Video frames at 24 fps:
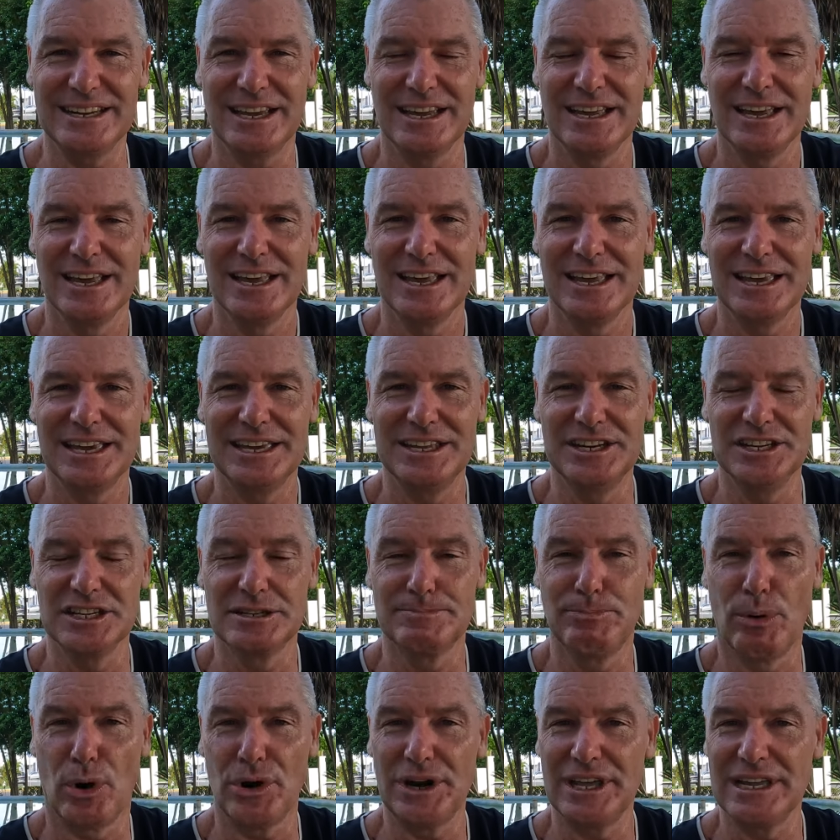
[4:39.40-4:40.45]
it in
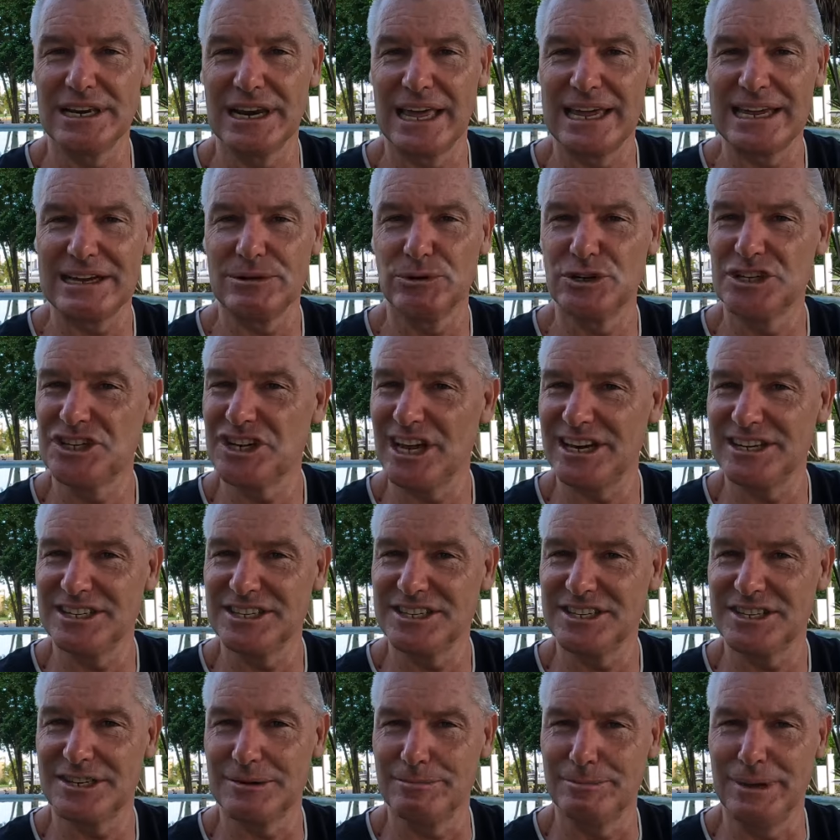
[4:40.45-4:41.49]
his body language and
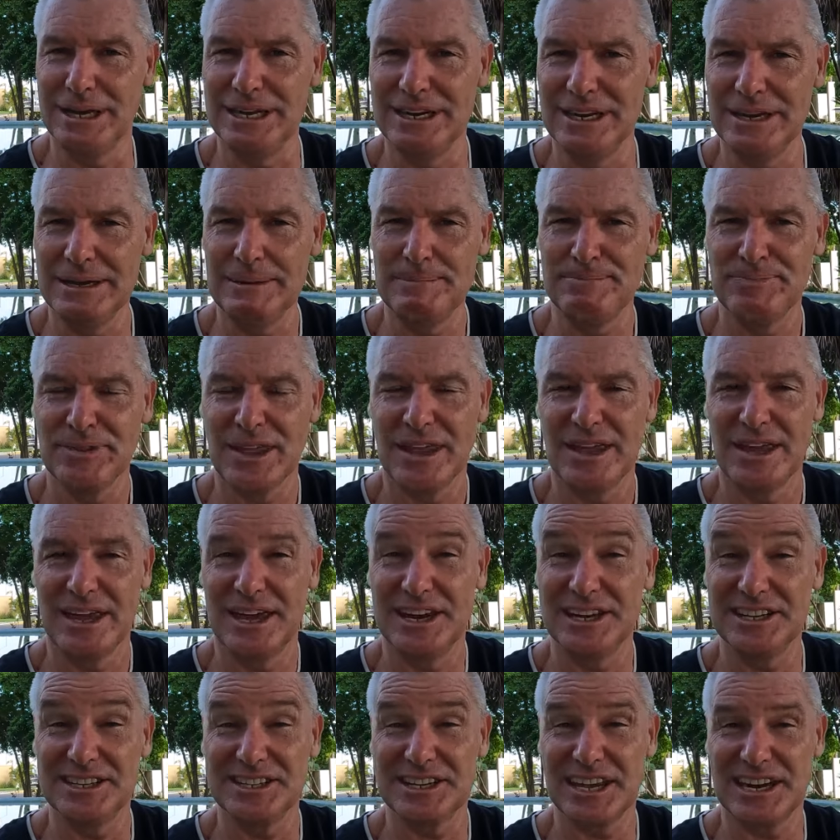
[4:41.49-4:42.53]
his demeanor,
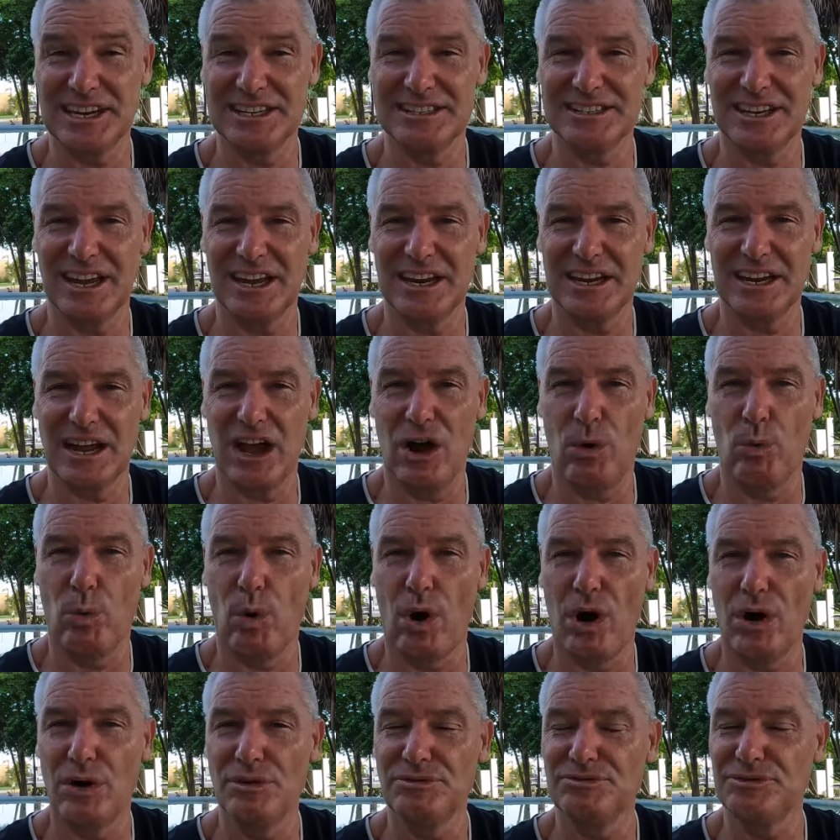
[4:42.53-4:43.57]
and it's going to take a
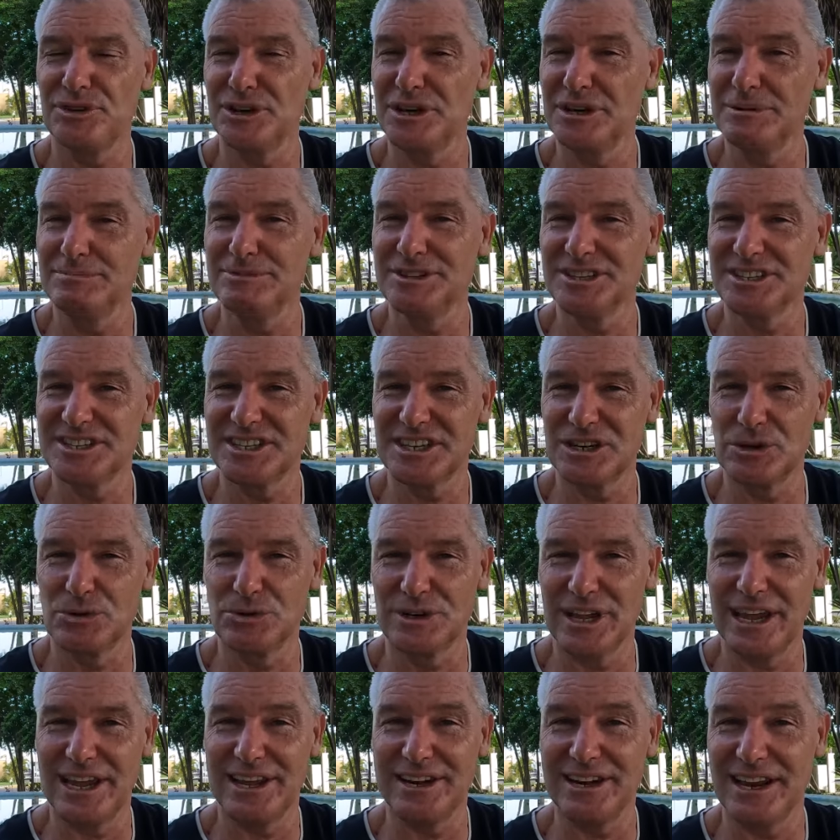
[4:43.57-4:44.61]
while for him to settle
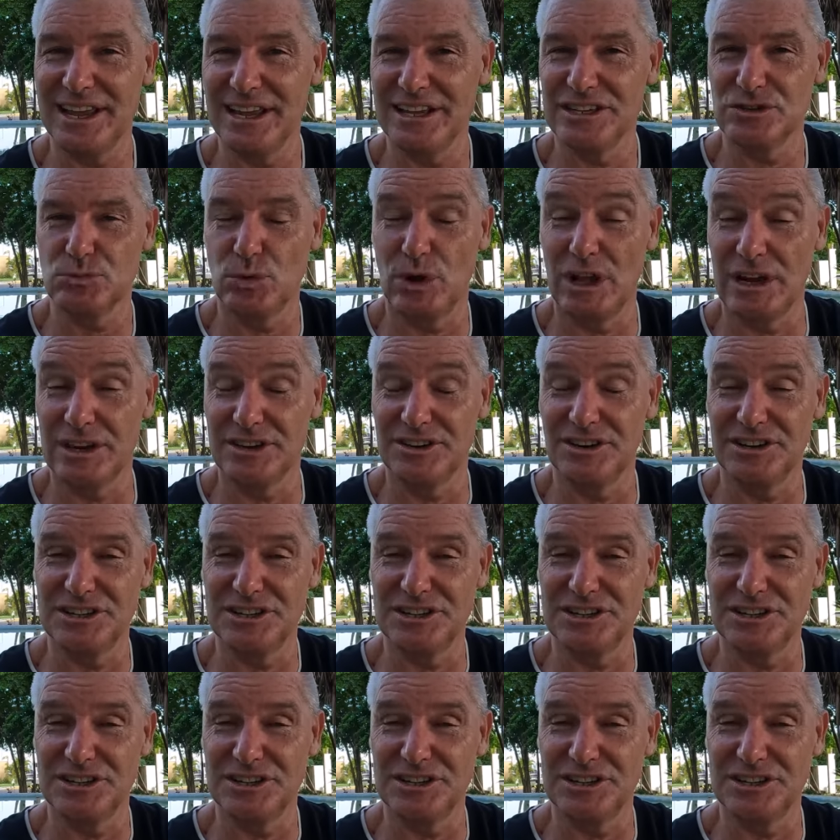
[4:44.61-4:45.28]
down as well.